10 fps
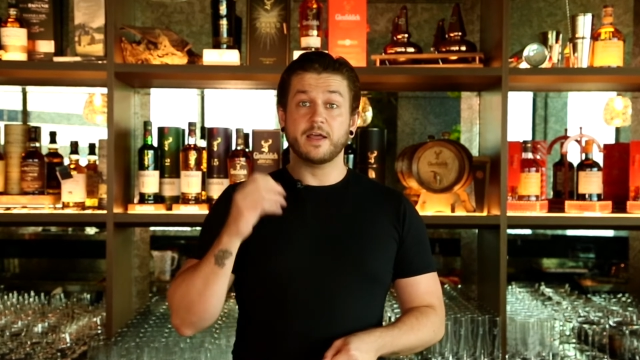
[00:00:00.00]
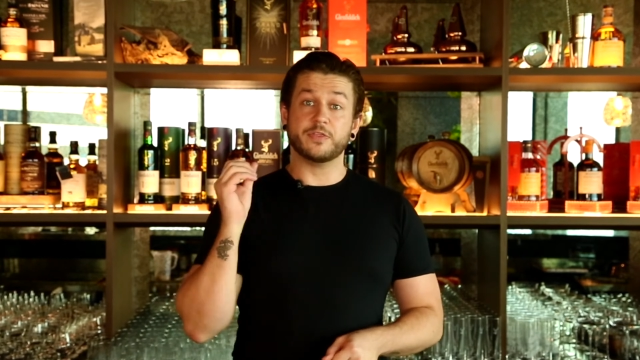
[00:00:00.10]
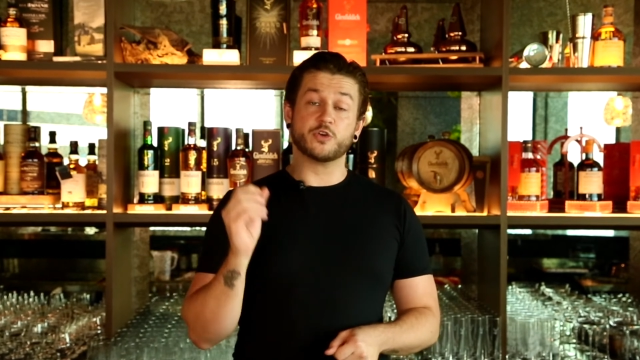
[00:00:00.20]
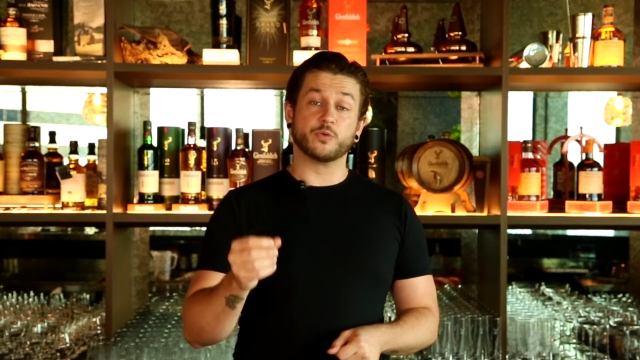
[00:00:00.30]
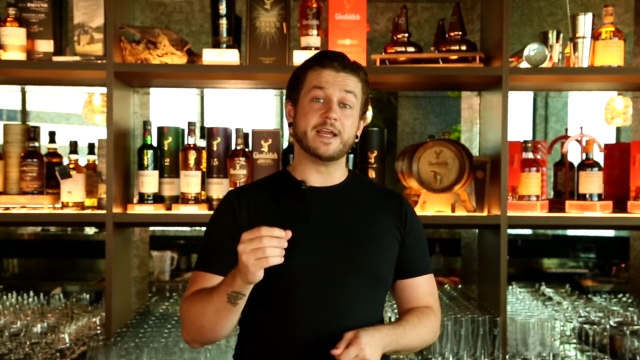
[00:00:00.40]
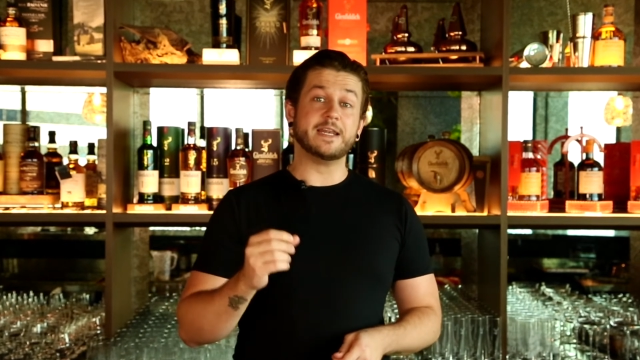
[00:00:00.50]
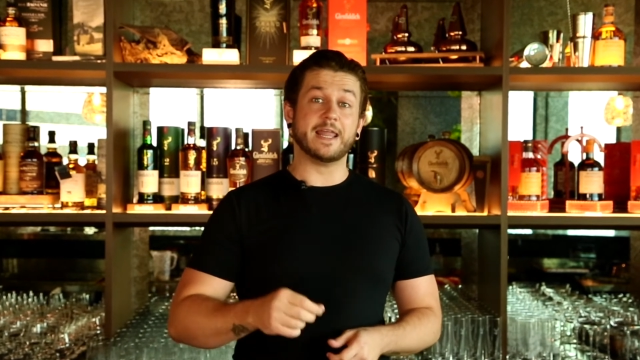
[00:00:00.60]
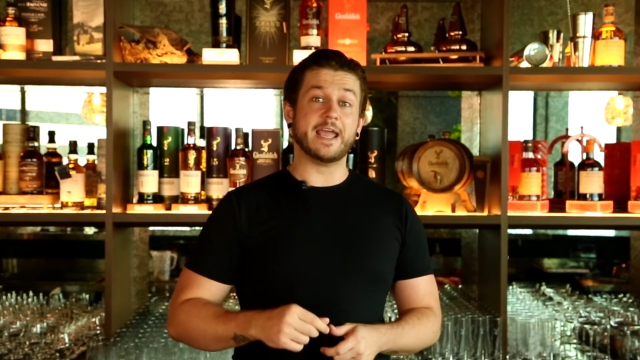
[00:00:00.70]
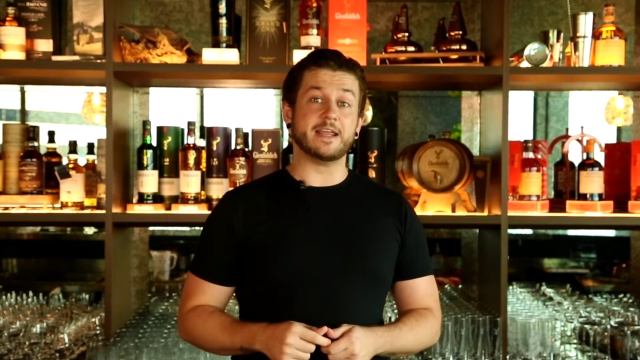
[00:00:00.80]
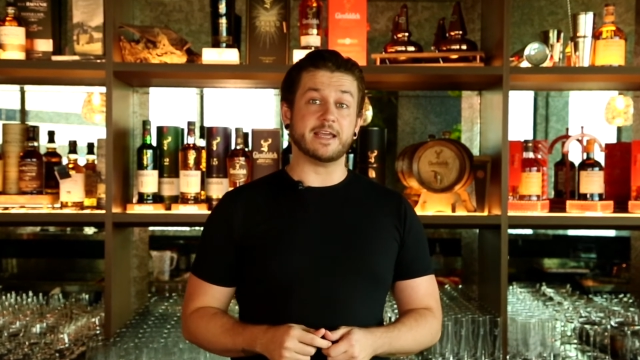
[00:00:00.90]
The Green
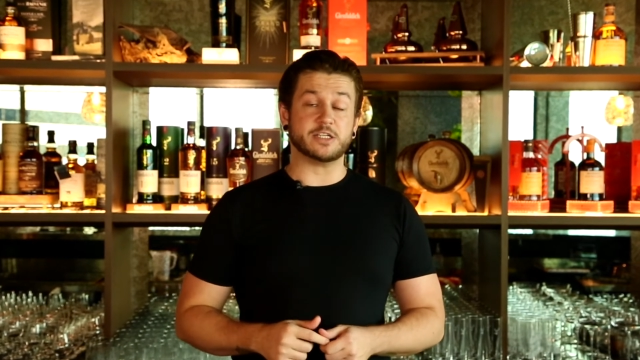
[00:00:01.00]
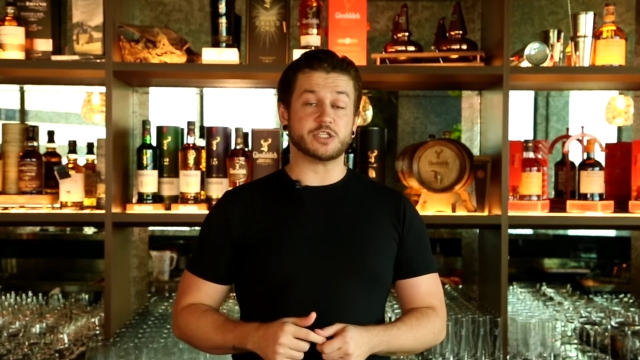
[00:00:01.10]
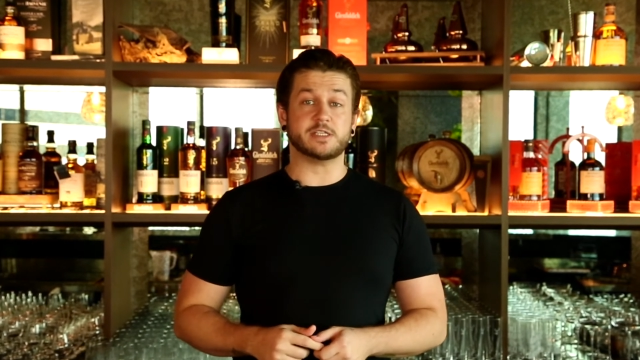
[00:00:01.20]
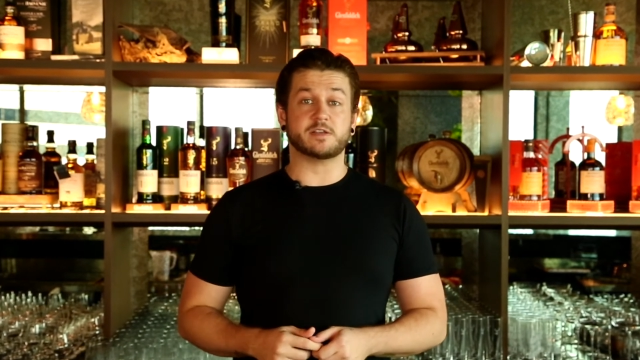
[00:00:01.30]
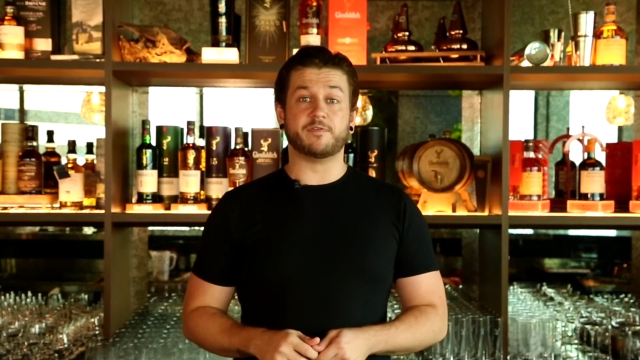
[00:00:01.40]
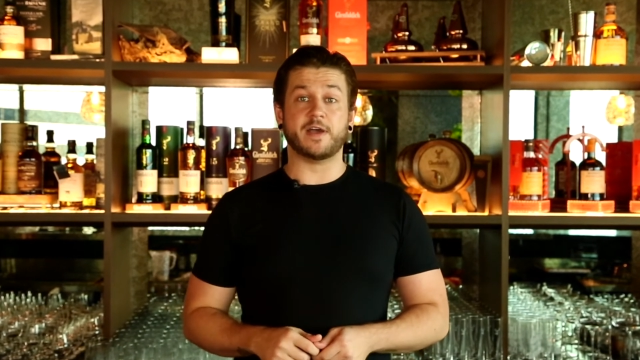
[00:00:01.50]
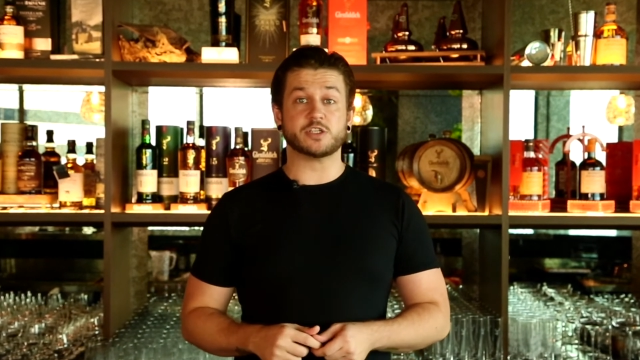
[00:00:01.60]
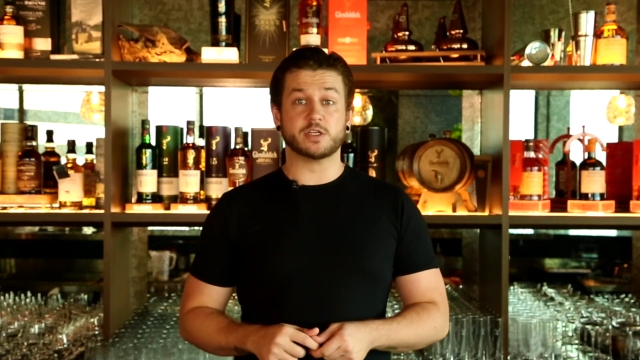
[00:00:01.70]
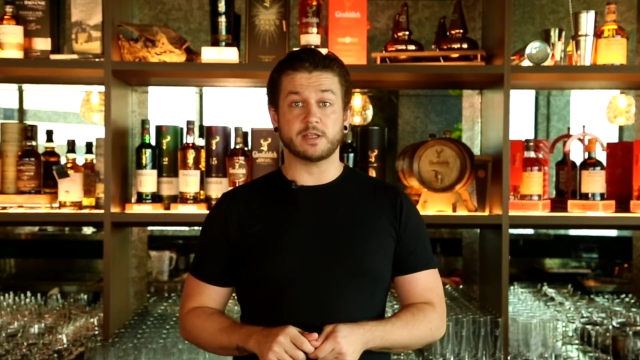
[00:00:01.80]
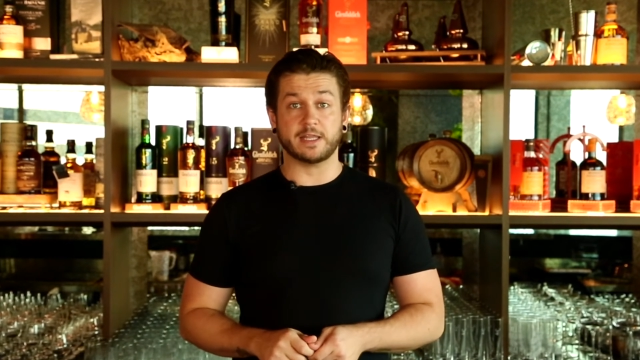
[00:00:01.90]
Lady, as she's
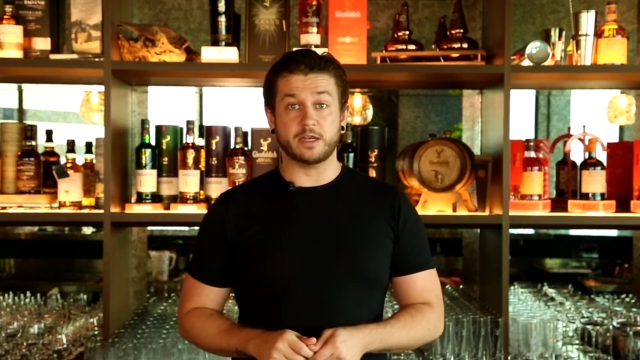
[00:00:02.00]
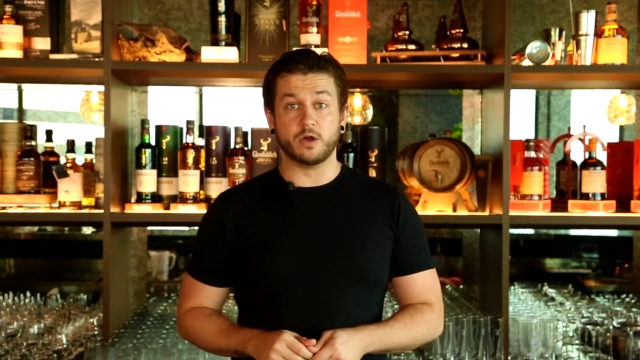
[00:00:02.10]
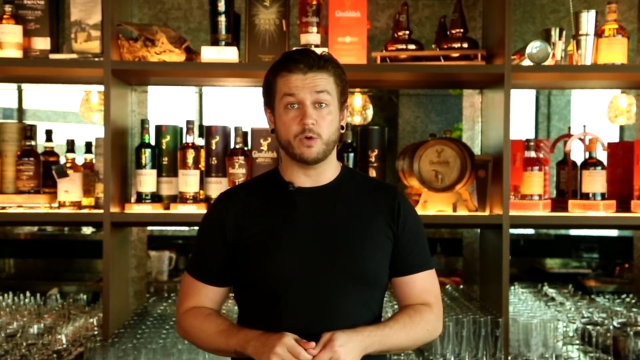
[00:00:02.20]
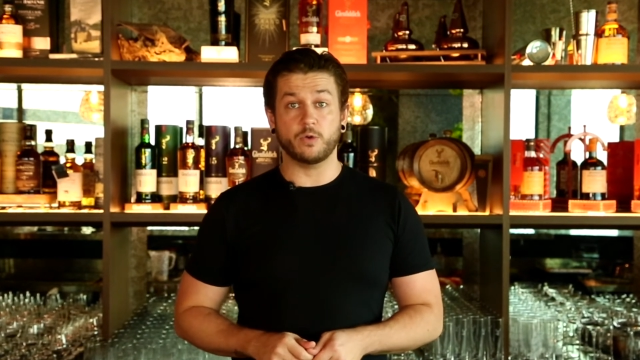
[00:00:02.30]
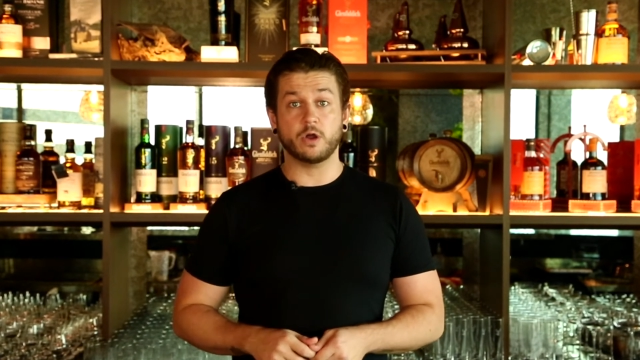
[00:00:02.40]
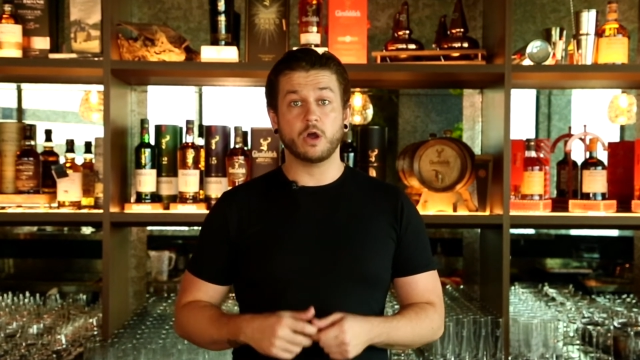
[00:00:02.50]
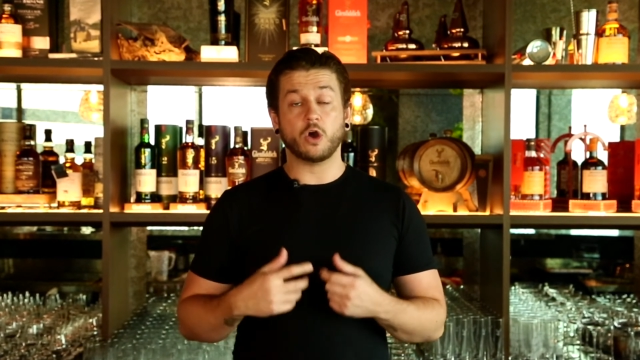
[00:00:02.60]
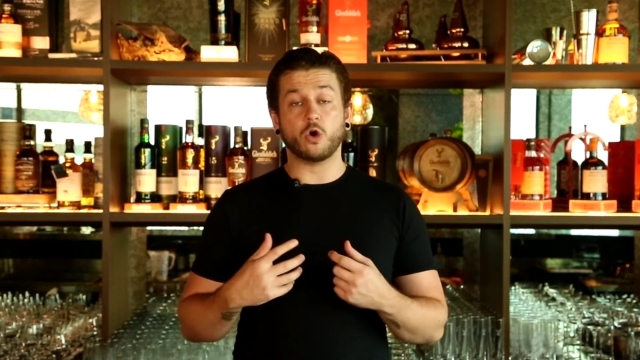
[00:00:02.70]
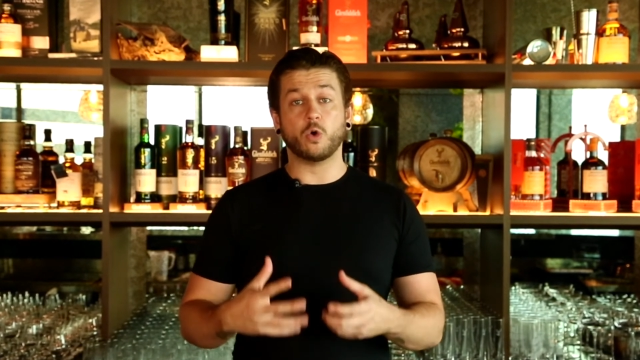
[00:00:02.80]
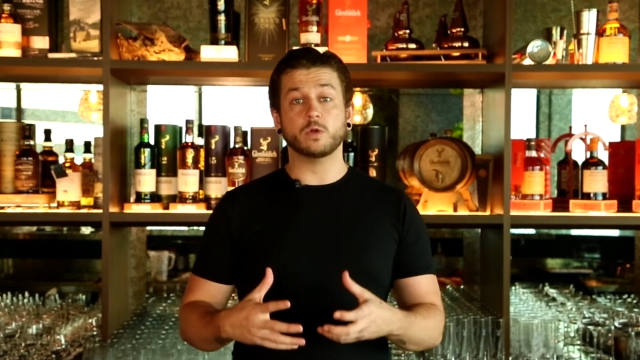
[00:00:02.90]
affectionately known,
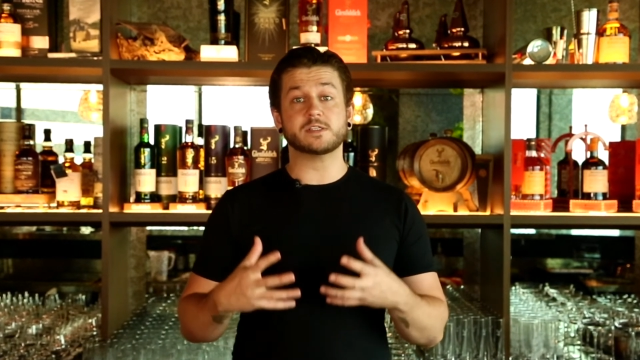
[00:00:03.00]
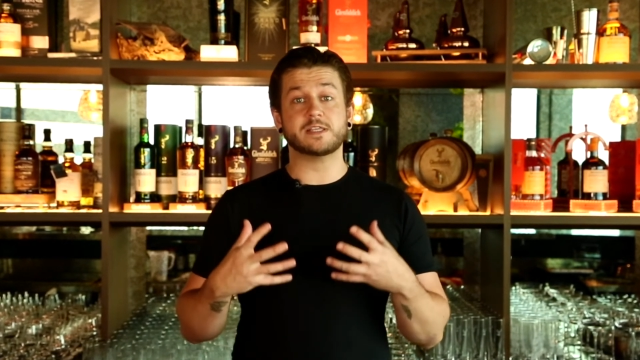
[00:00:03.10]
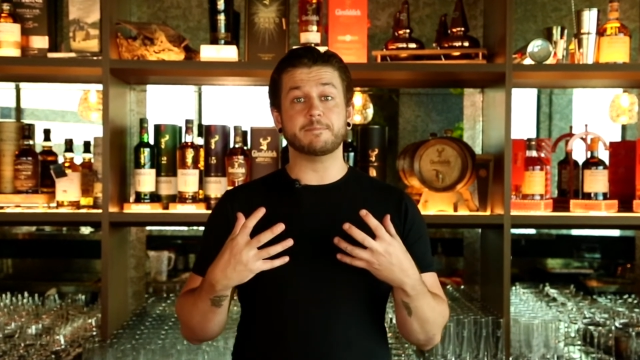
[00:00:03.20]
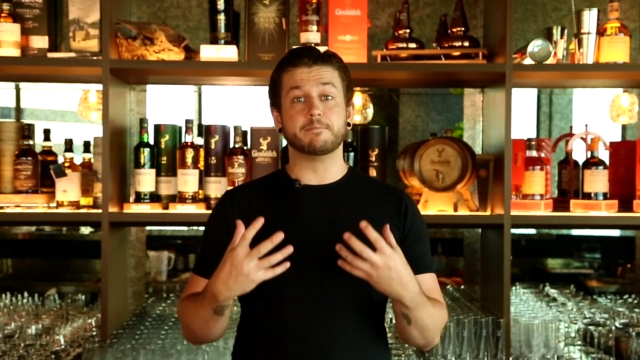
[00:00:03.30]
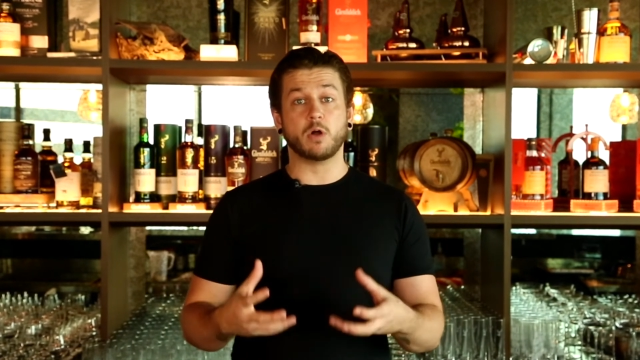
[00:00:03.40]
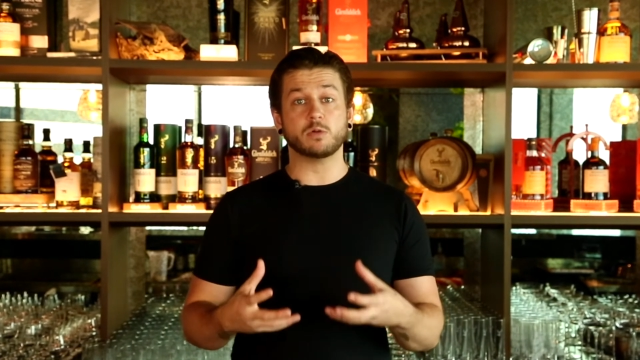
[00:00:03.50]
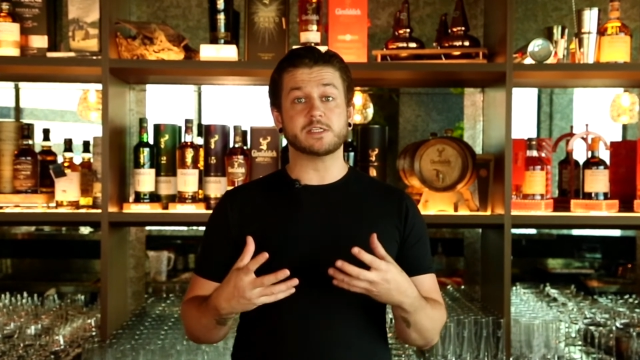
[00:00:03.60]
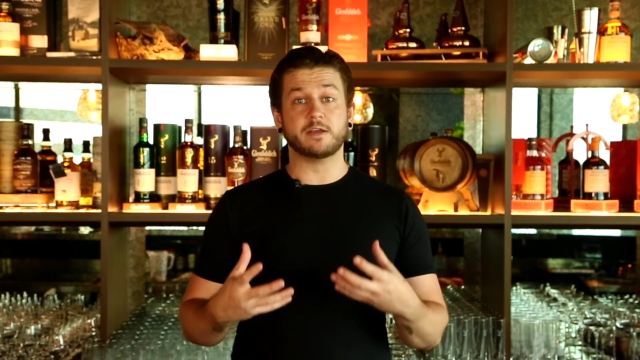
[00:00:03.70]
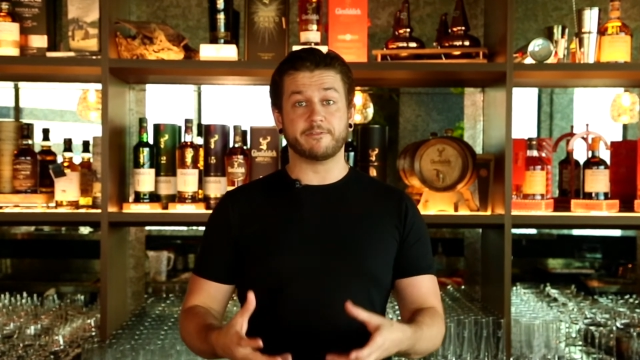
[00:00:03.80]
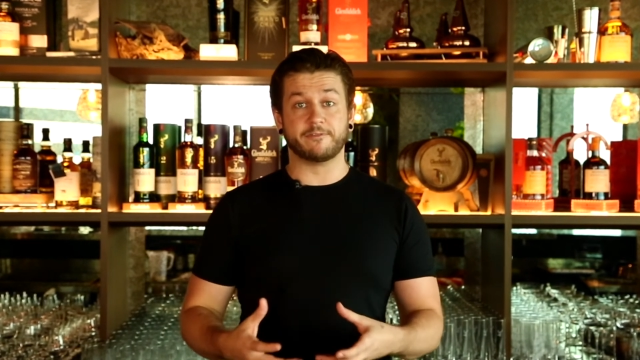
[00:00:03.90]
haunts the
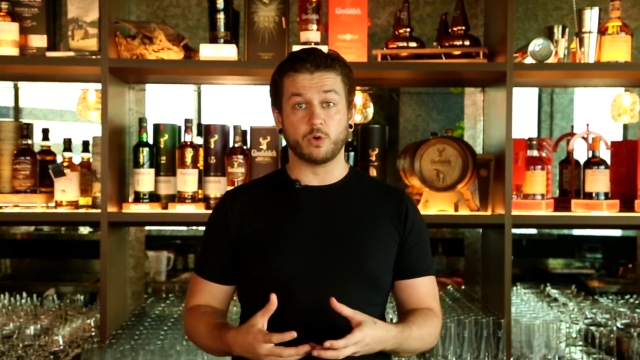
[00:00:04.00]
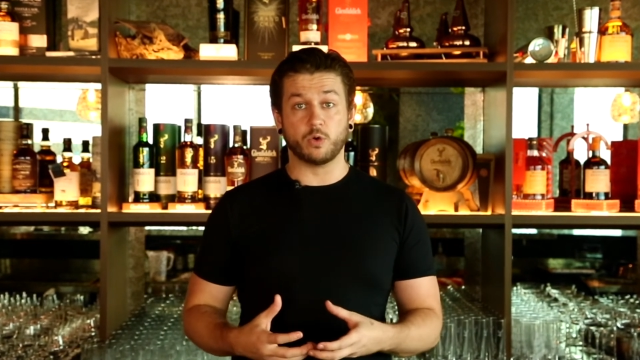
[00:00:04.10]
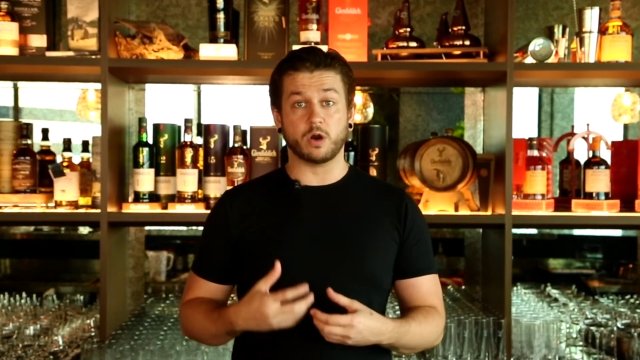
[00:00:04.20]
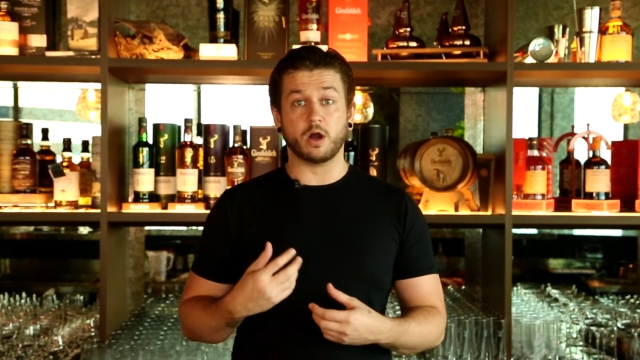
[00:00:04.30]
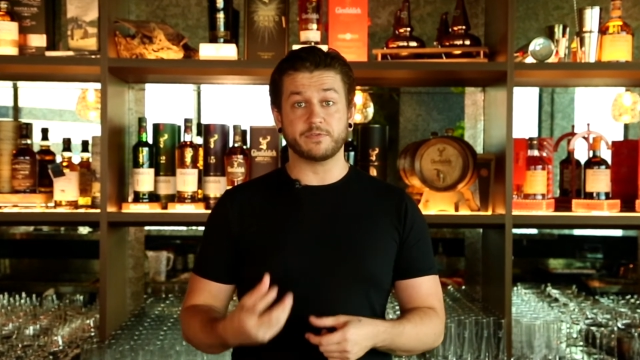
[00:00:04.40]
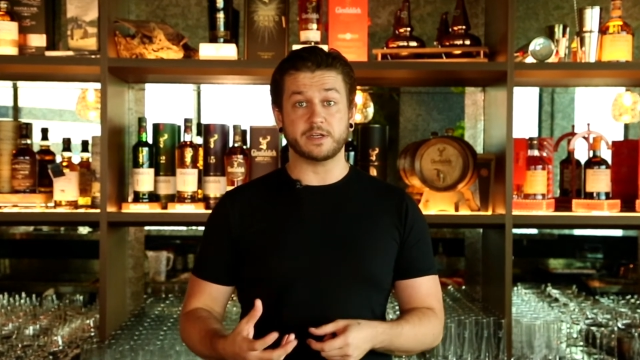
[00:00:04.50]
molting floor of the